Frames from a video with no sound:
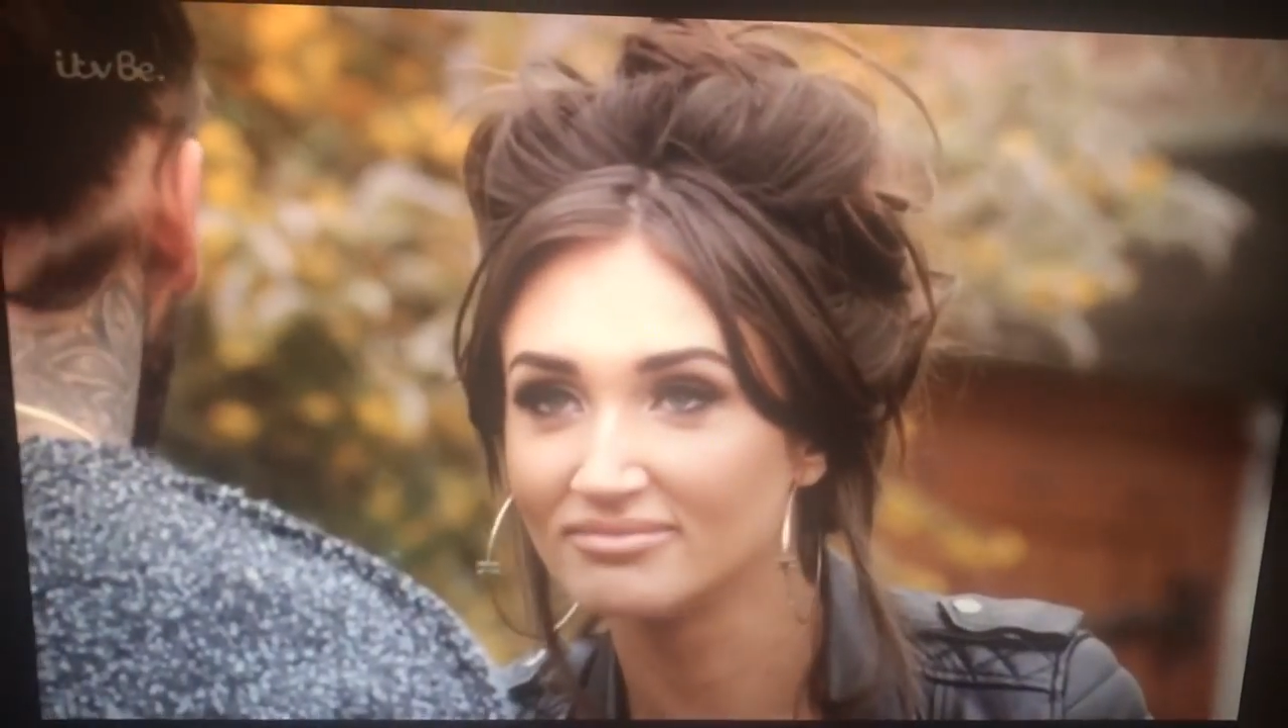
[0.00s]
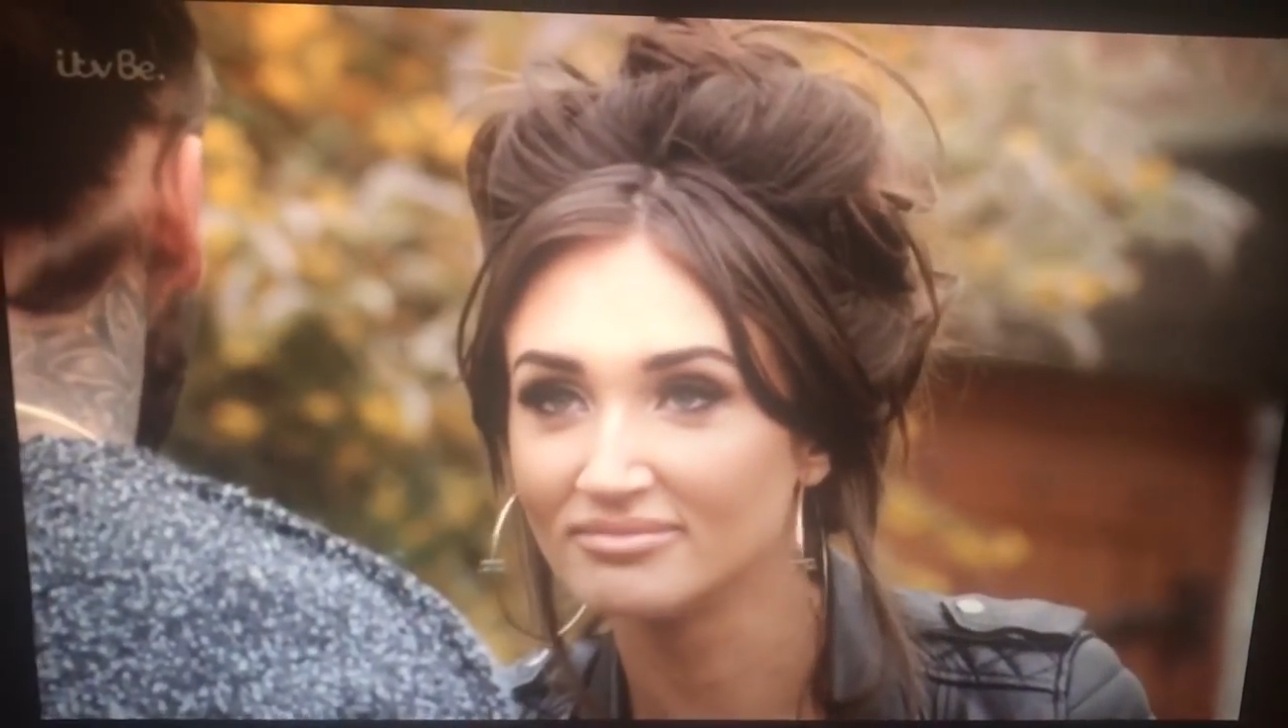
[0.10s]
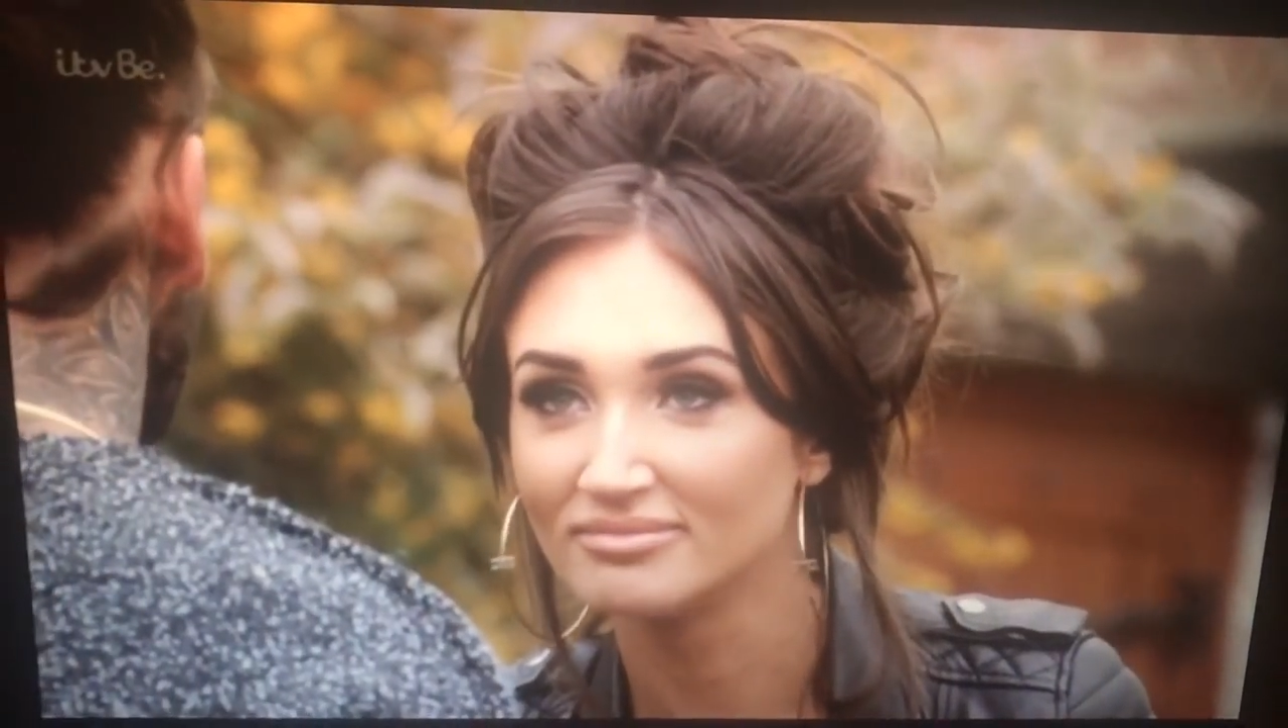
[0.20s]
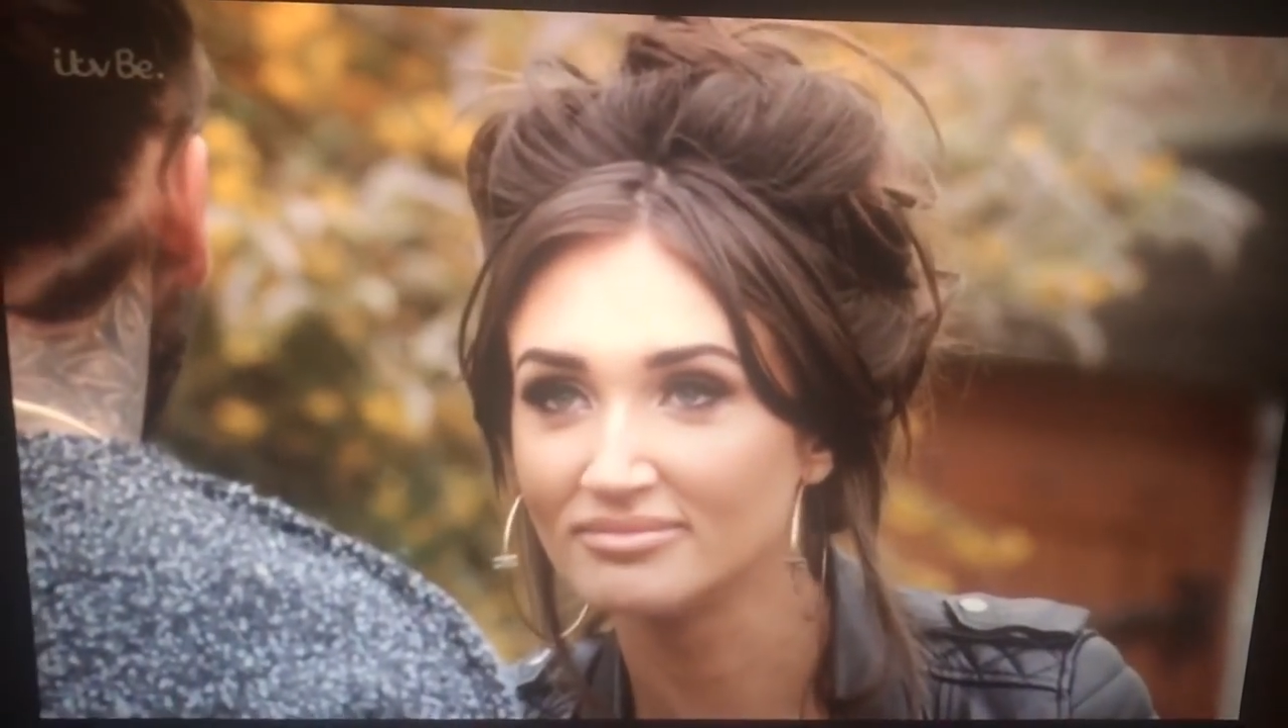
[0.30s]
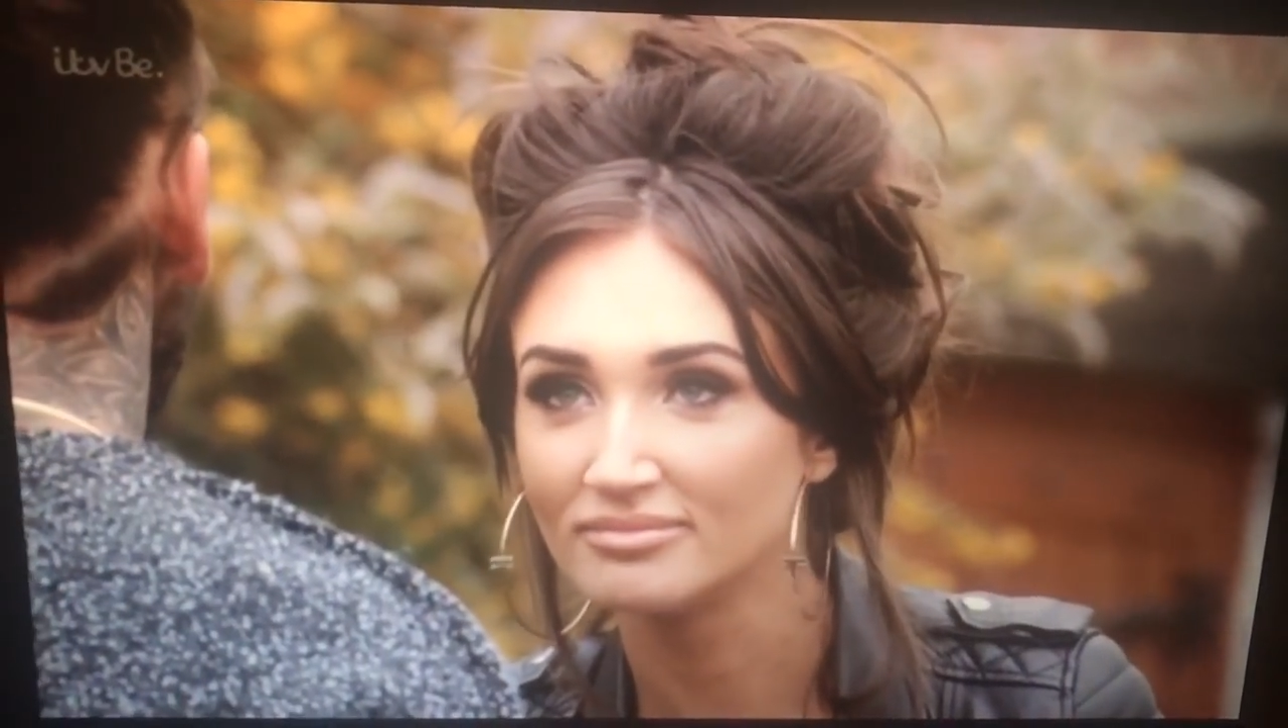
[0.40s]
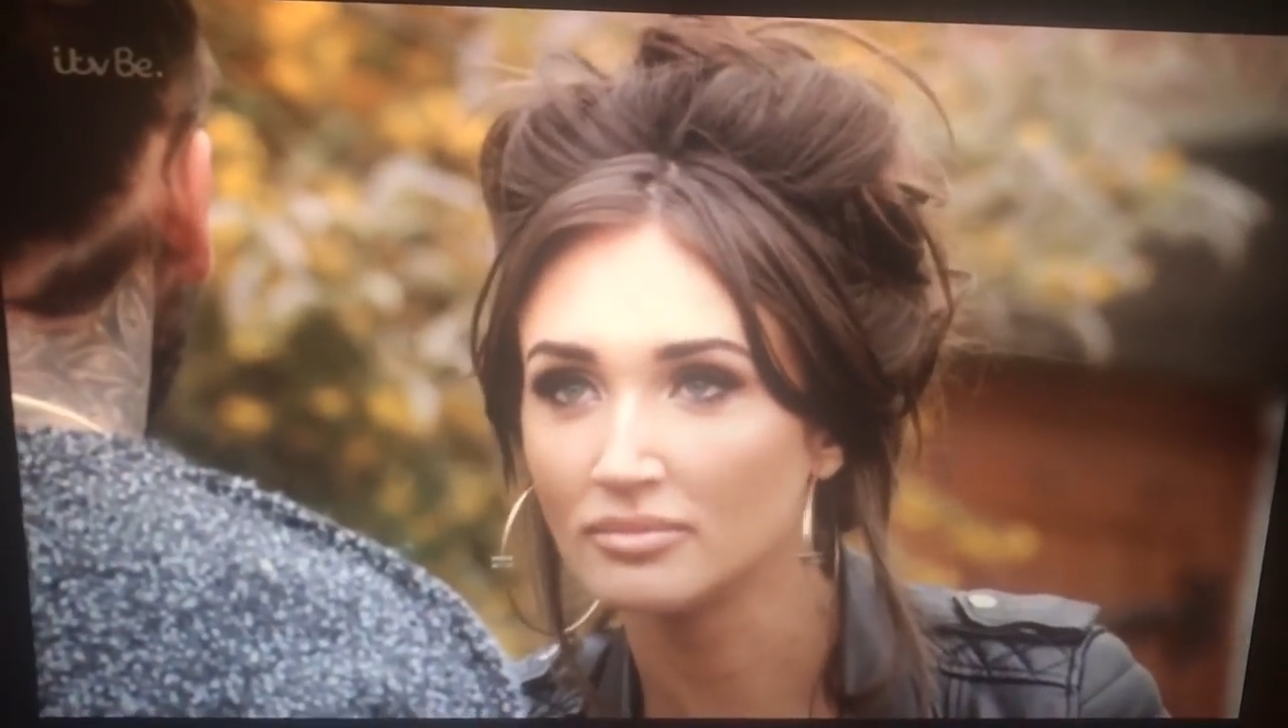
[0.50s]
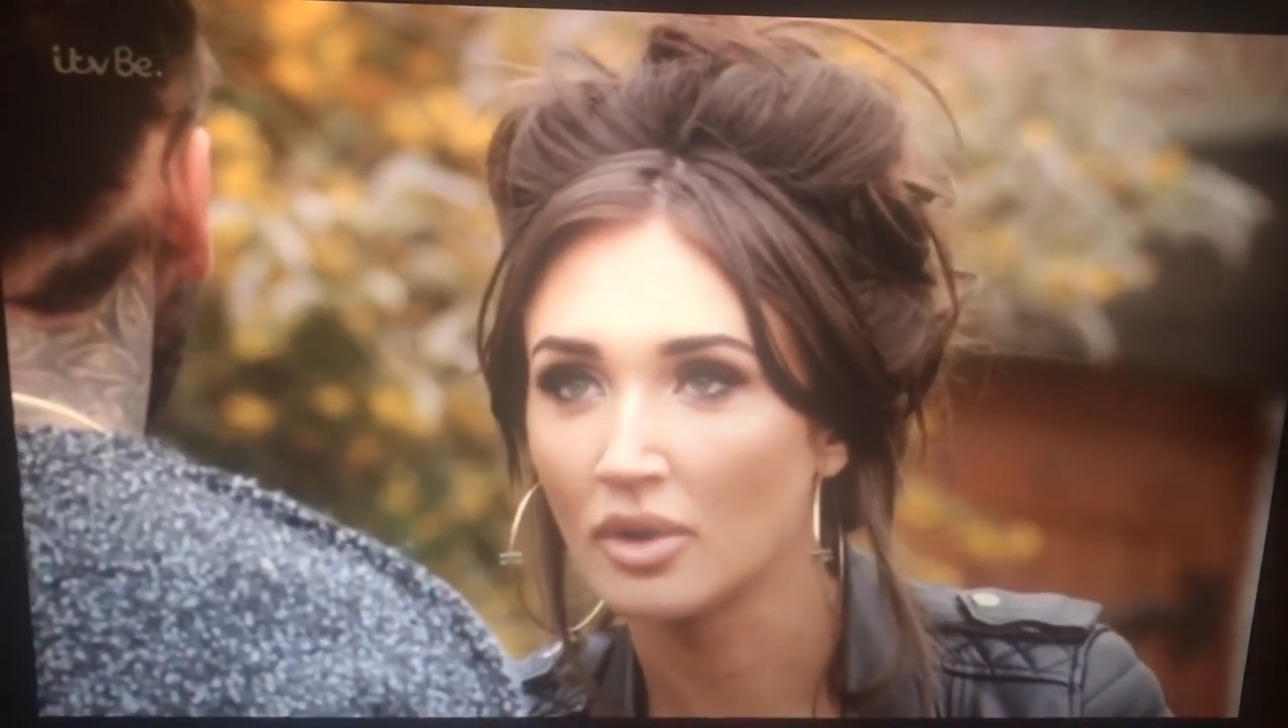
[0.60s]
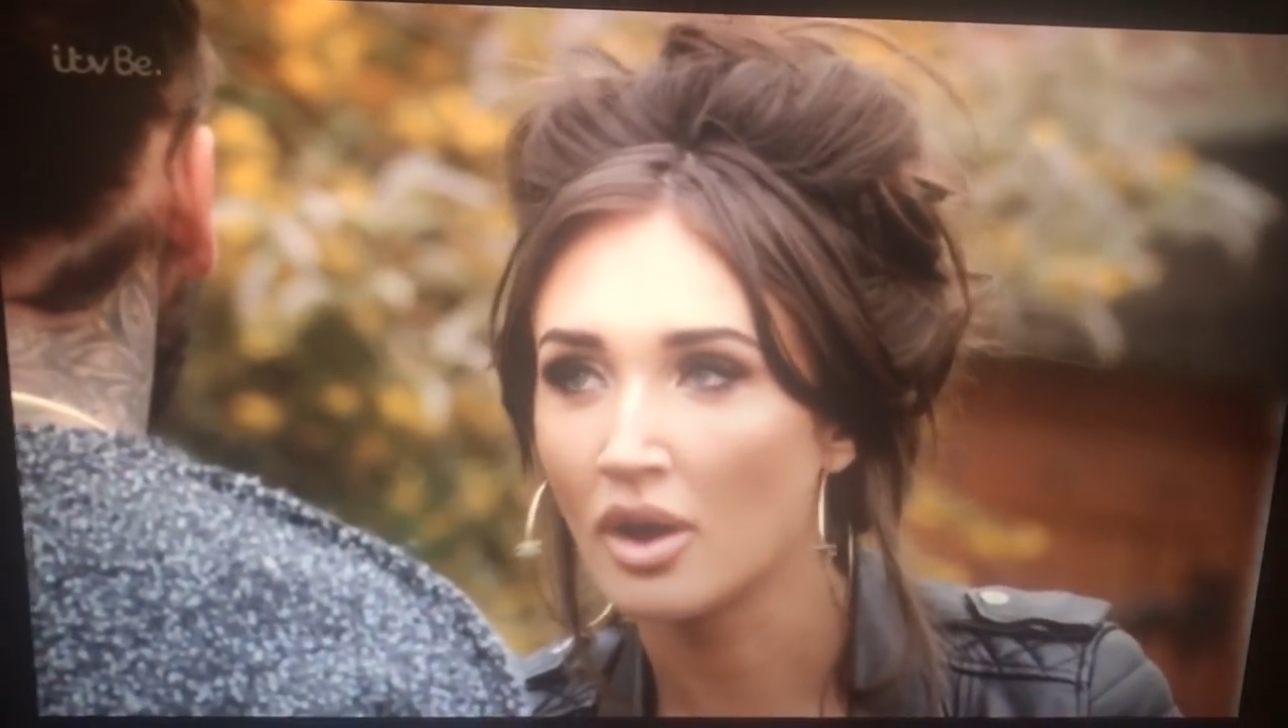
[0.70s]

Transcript: No, you didn't.